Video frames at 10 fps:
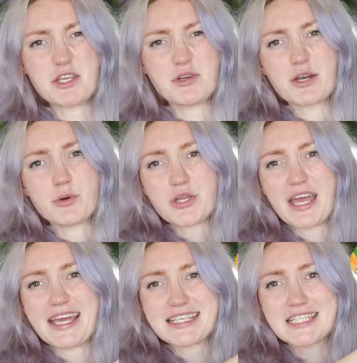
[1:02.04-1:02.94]
where you get all
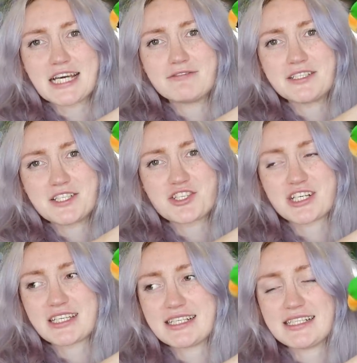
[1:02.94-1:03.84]
your hair stuff in
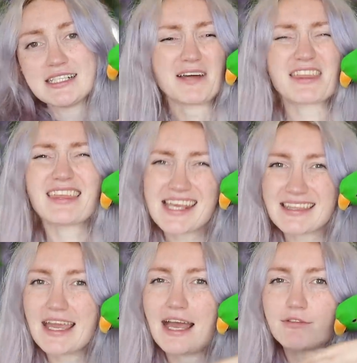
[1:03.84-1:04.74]
Australia. I
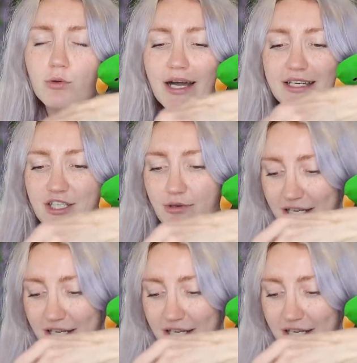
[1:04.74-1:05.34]
think they have the widest